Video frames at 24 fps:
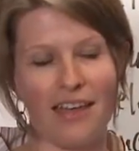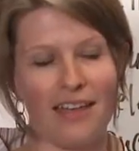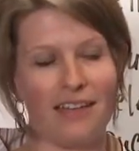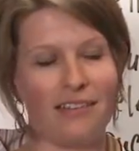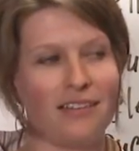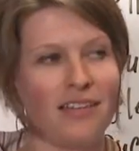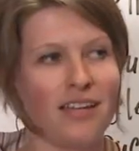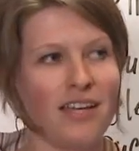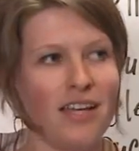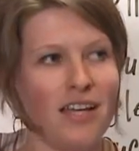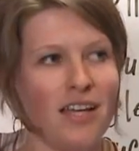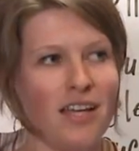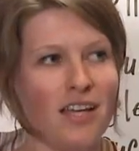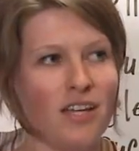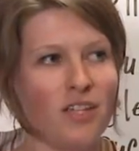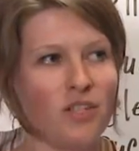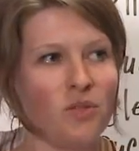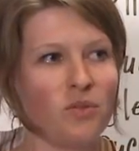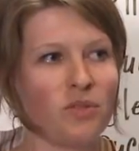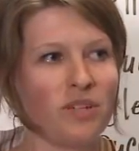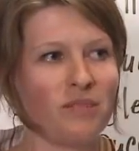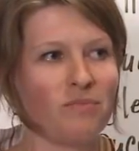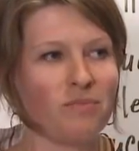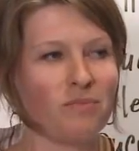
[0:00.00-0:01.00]
And
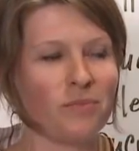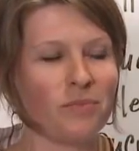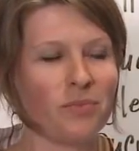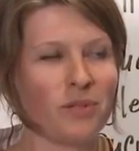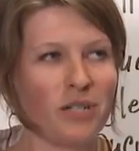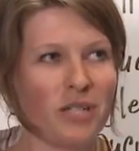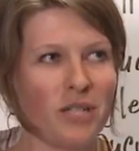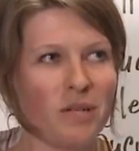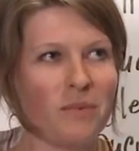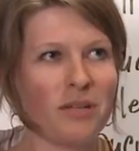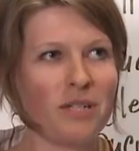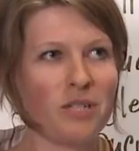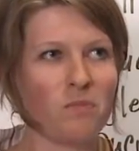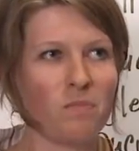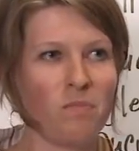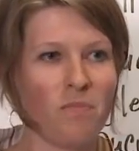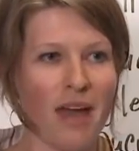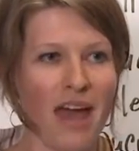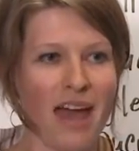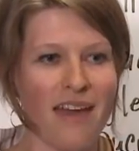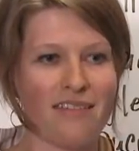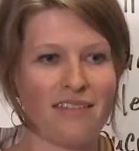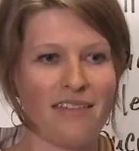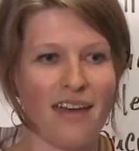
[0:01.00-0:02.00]
you can pretty much
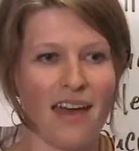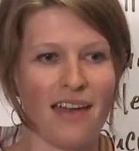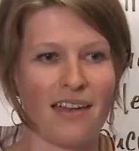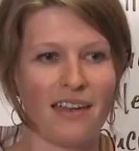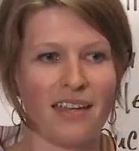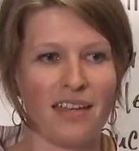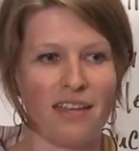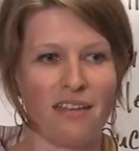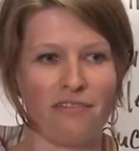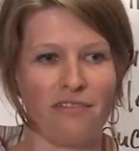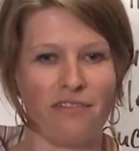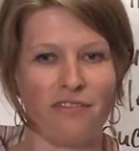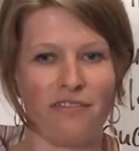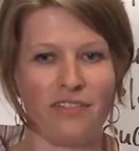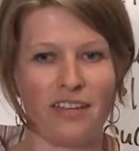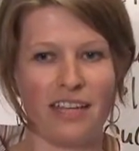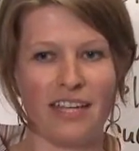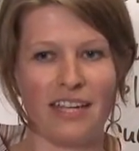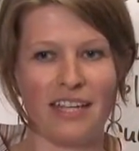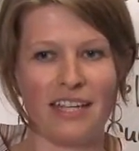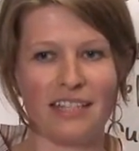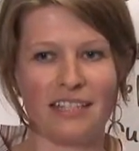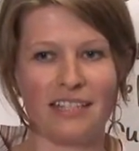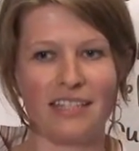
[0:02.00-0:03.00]
bet that if
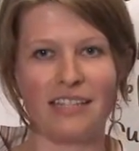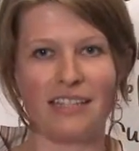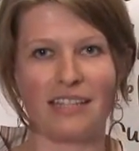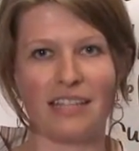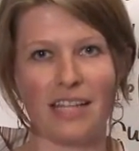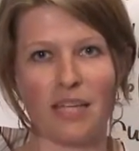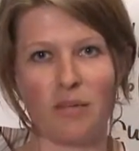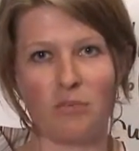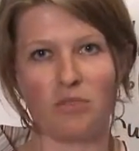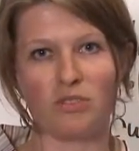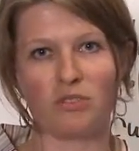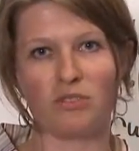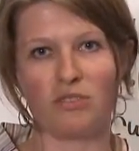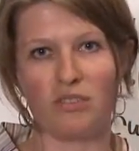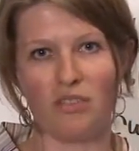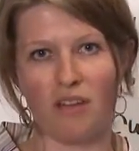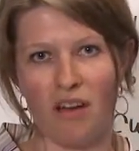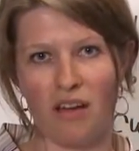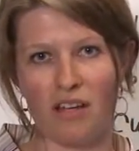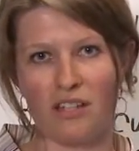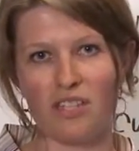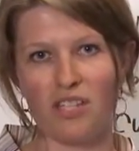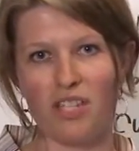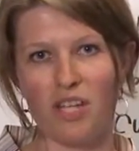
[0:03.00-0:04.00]
it isn't labeled
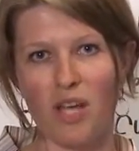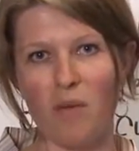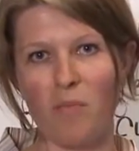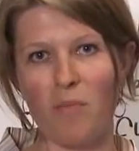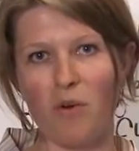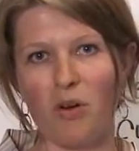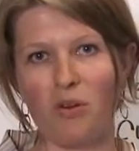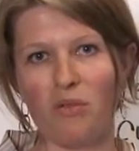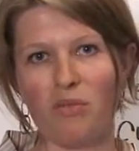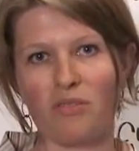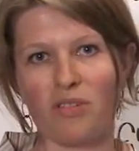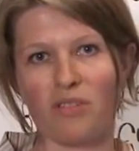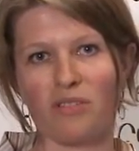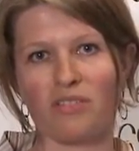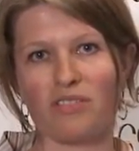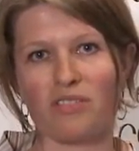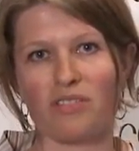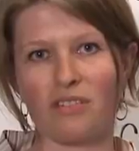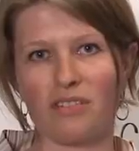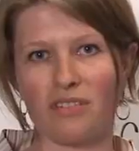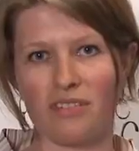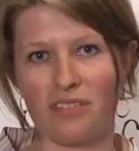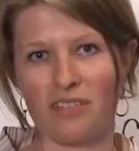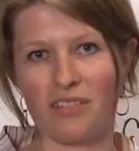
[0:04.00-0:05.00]
non-GMO, there's a
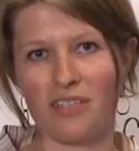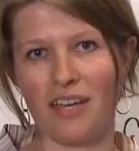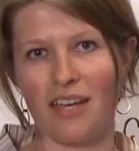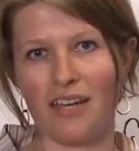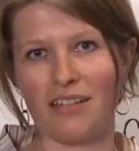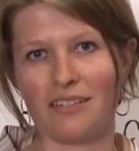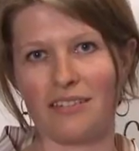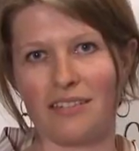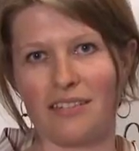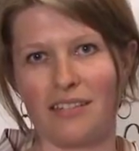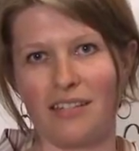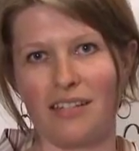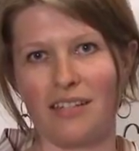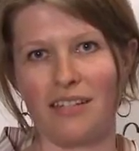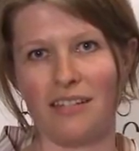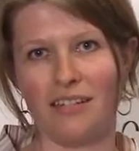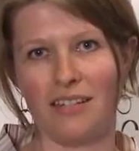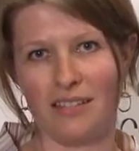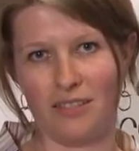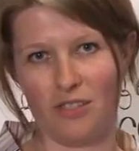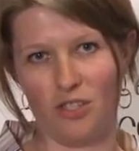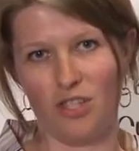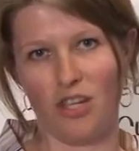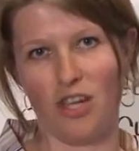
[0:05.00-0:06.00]
good chance it
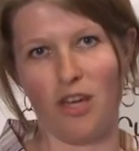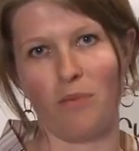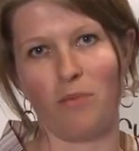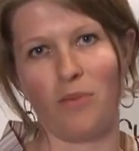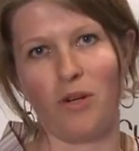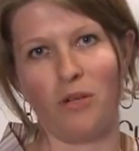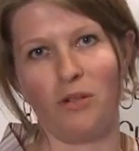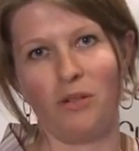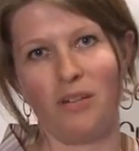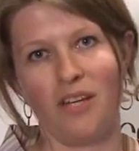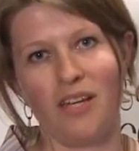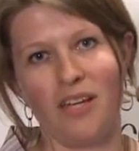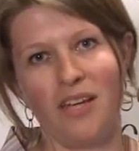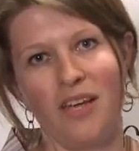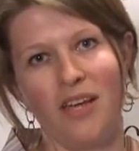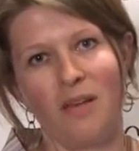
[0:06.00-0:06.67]
is GMO,